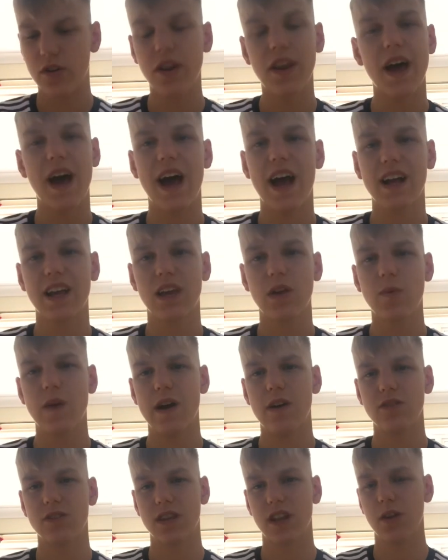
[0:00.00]
to Nahaki
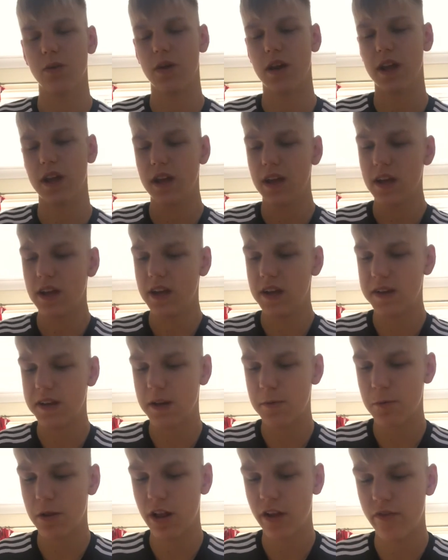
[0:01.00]
Wells anyway, he
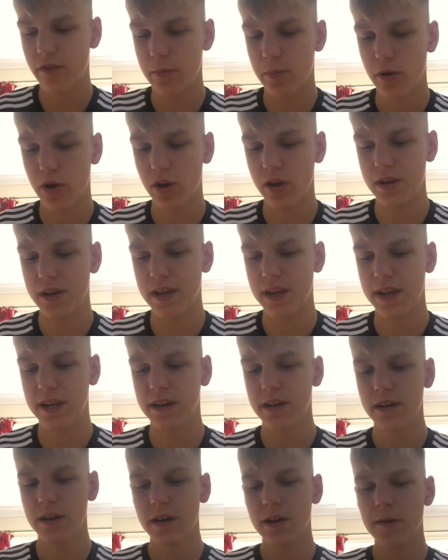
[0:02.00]
did play for Burnley.